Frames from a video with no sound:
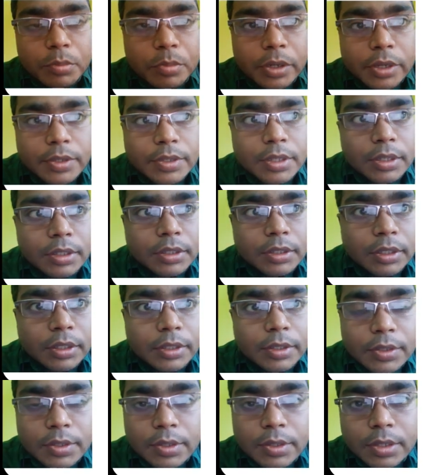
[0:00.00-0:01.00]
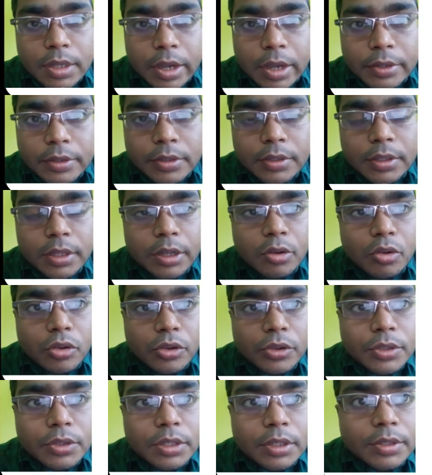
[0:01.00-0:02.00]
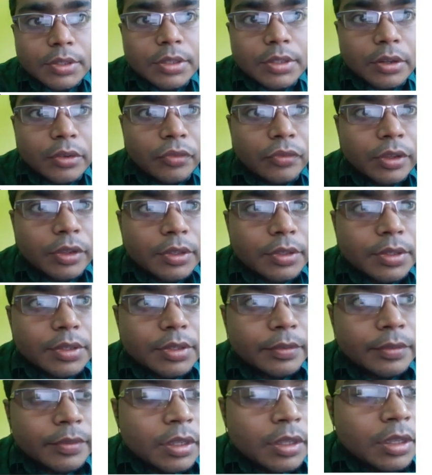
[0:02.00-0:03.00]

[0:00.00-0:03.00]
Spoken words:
present inside the Gaussian surface.